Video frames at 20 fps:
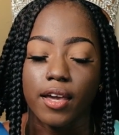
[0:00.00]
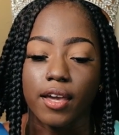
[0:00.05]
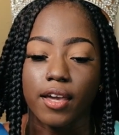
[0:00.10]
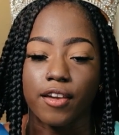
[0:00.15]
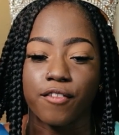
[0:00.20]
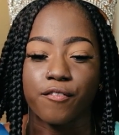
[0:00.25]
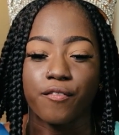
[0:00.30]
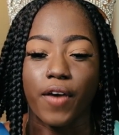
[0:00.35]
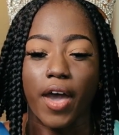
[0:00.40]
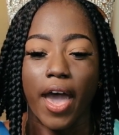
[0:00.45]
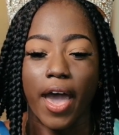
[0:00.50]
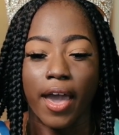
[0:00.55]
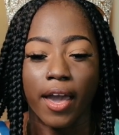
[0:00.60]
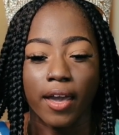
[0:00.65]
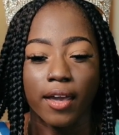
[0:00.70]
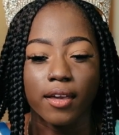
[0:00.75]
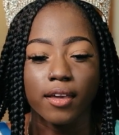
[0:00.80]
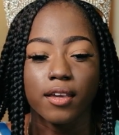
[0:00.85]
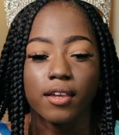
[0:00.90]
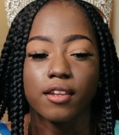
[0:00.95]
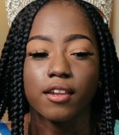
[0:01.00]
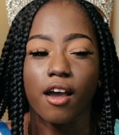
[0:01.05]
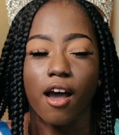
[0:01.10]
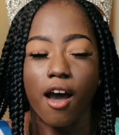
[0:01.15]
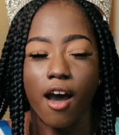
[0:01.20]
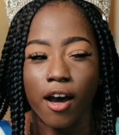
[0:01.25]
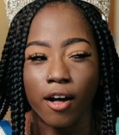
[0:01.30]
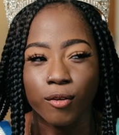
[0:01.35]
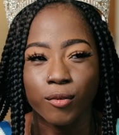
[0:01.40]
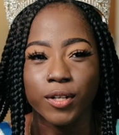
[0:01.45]
if I can
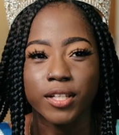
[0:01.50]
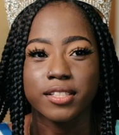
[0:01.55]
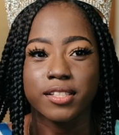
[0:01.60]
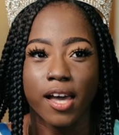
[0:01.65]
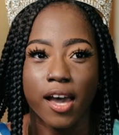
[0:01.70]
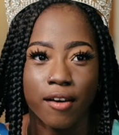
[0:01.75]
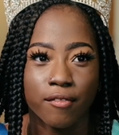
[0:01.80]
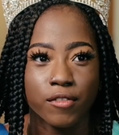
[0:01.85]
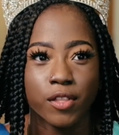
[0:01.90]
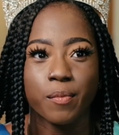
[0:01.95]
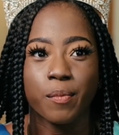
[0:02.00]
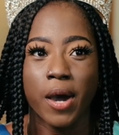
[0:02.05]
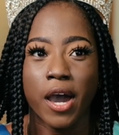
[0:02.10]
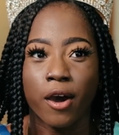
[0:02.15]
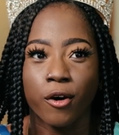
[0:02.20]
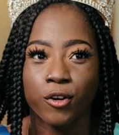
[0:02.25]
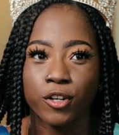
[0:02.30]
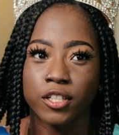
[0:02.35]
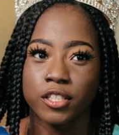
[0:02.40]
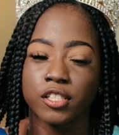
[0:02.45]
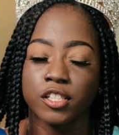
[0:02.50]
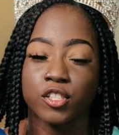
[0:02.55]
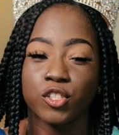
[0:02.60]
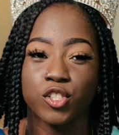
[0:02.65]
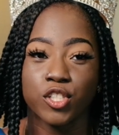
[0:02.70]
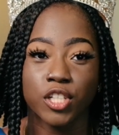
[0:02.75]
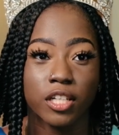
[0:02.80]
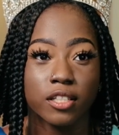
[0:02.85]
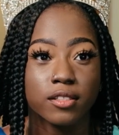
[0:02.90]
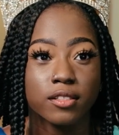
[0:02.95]
always have the power to
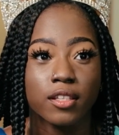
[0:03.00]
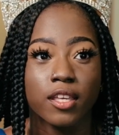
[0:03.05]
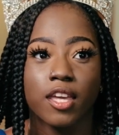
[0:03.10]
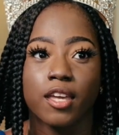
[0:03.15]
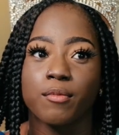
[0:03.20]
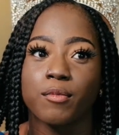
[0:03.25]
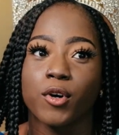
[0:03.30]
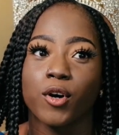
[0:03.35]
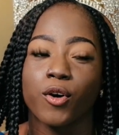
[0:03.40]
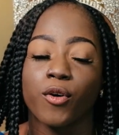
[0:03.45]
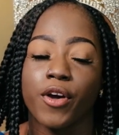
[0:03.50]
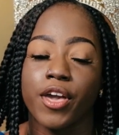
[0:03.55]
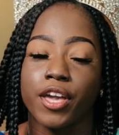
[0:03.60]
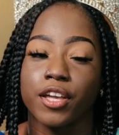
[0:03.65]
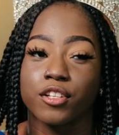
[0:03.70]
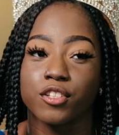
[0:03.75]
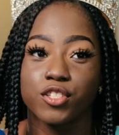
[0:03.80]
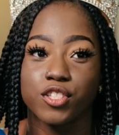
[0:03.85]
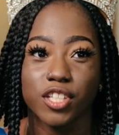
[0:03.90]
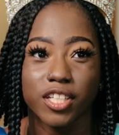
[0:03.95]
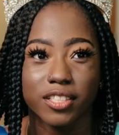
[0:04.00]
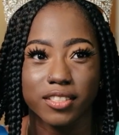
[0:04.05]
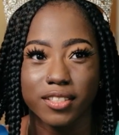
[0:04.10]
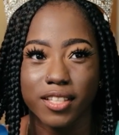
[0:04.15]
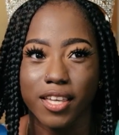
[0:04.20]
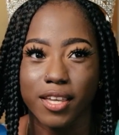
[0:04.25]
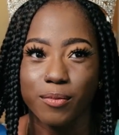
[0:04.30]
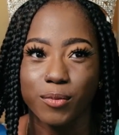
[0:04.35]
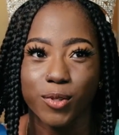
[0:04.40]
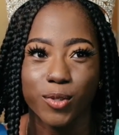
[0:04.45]
just keep going, just
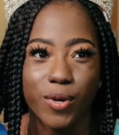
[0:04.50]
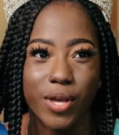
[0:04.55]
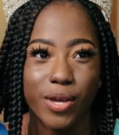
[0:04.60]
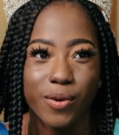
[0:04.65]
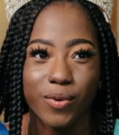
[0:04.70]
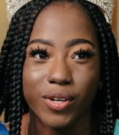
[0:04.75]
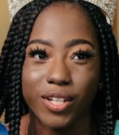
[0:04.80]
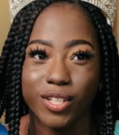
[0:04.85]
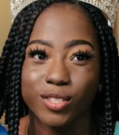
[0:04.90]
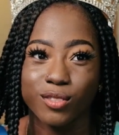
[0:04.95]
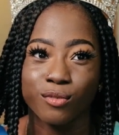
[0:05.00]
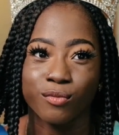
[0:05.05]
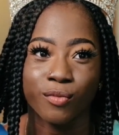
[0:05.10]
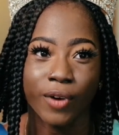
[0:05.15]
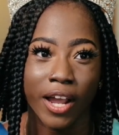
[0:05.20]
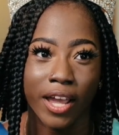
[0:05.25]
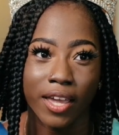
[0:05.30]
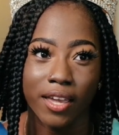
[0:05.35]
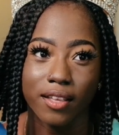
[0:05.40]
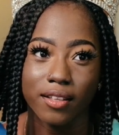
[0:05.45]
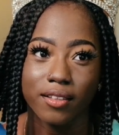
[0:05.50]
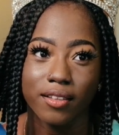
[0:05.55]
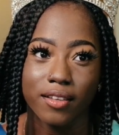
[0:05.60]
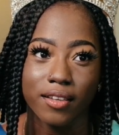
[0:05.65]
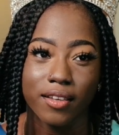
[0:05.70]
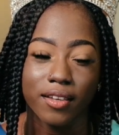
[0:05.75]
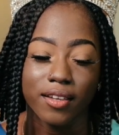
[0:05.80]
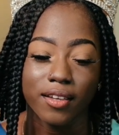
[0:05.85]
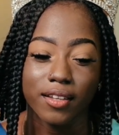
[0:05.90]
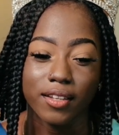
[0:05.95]
keep doing what is right,
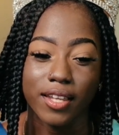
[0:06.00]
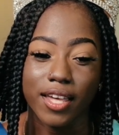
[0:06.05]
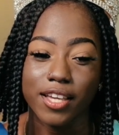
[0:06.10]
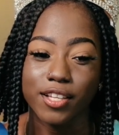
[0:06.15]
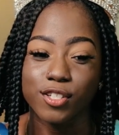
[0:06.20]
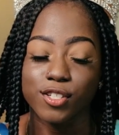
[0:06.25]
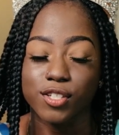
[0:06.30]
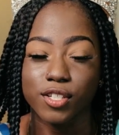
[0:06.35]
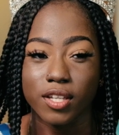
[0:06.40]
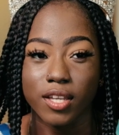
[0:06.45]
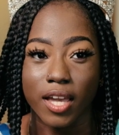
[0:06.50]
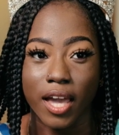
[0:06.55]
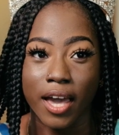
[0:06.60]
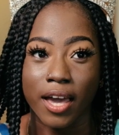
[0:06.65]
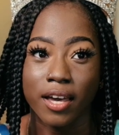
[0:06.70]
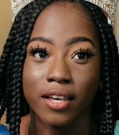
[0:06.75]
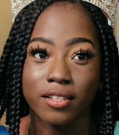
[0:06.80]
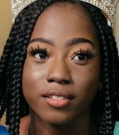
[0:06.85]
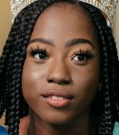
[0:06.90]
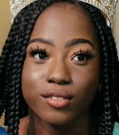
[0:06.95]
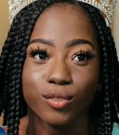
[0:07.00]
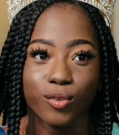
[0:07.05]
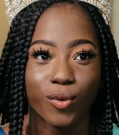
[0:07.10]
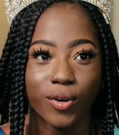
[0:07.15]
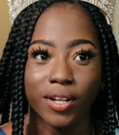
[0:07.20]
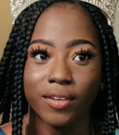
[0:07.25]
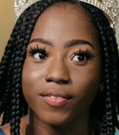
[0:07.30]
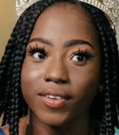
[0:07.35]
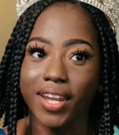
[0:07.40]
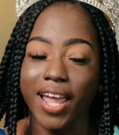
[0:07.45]
like she has, or
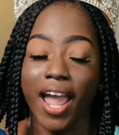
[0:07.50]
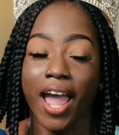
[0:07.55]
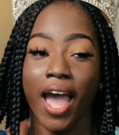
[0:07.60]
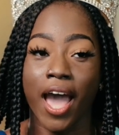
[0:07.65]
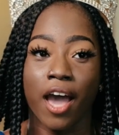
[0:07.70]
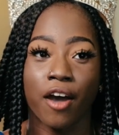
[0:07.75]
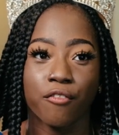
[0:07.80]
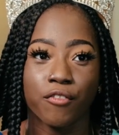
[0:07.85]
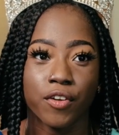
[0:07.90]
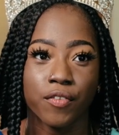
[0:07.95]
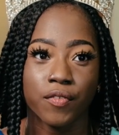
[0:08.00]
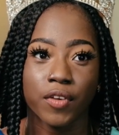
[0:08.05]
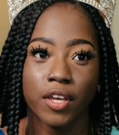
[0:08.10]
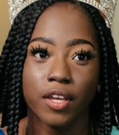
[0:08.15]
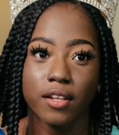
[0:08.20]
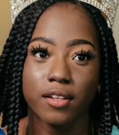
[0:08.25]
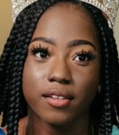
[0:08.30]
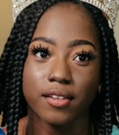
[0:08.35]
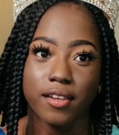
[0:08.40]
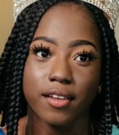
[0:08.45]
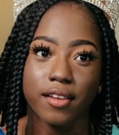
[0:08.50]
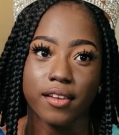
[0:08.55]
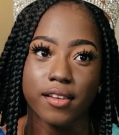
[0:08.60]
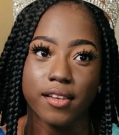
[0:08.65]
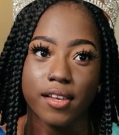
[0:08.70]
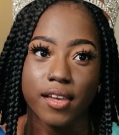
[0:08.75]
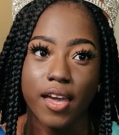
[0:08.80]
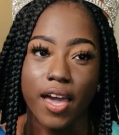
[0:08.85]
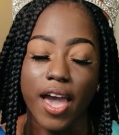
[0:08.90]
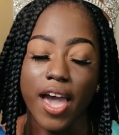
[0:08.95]
even half of it,
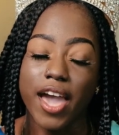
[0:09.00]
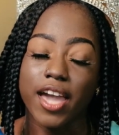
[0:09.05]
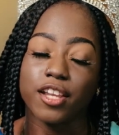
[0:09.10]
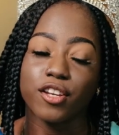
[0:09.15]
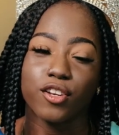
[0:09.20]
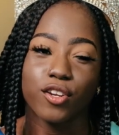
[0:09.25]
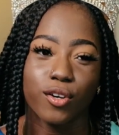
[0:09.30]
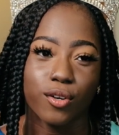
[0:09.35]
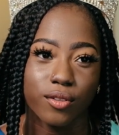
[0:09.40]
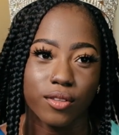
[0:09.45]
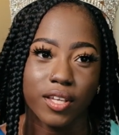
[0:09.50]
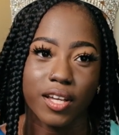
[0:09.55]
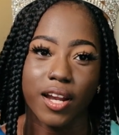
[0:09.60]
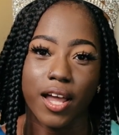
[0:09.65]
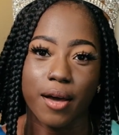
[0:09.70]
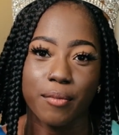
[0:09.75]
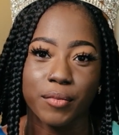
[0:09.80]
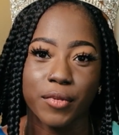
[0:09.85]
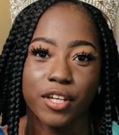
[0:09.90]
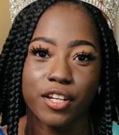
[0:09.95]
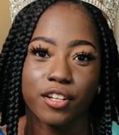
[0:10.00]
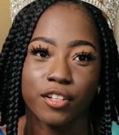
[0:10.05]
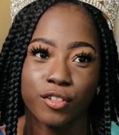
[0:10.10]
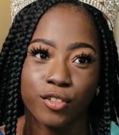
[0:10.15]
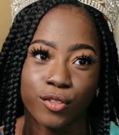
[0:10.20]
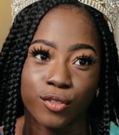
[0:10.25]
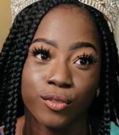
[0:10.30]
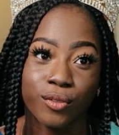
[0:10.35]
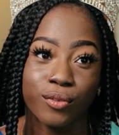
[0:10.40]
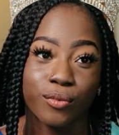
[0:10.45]
I know that I'm going to
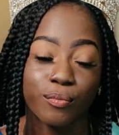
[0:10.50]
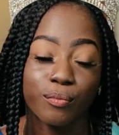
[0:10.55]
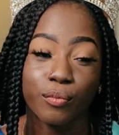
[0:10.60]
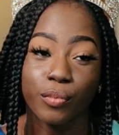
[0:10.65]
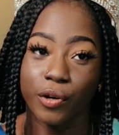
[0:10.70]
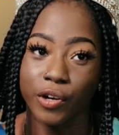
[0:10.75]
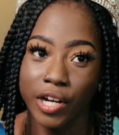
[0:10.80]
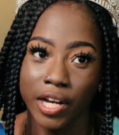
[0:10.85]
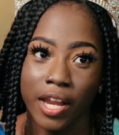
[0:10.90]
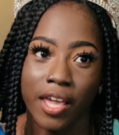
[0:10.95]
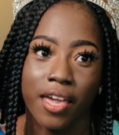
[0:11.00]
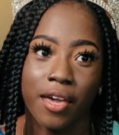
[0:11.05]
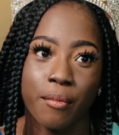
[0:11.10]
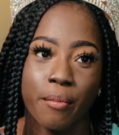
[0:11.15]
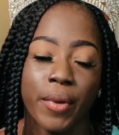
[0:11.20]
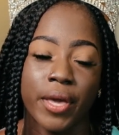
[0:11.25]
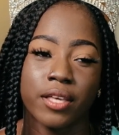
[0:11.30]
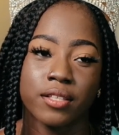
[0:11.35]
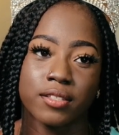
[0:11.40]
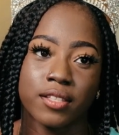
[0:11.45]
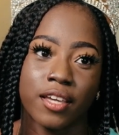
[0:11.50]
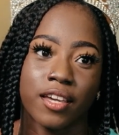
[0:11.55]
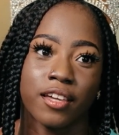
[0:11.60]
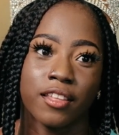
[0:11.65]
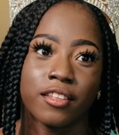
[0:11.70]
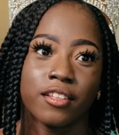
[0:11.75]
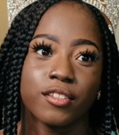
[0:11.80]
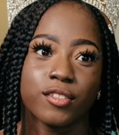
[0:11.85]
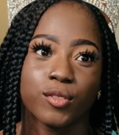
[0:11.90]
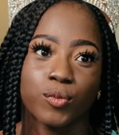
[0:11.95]
do pretty amazing
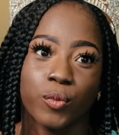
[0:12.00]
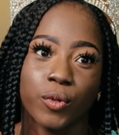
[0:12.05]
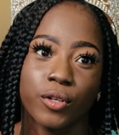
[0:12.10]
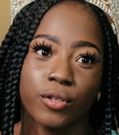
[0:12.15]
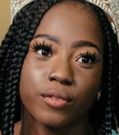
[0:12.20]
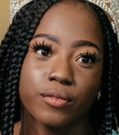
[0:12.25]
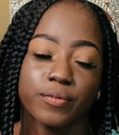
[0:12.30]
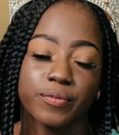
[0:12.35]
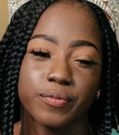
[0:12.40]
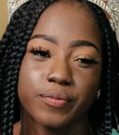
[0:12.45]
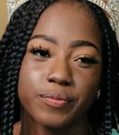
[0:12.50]
in this world.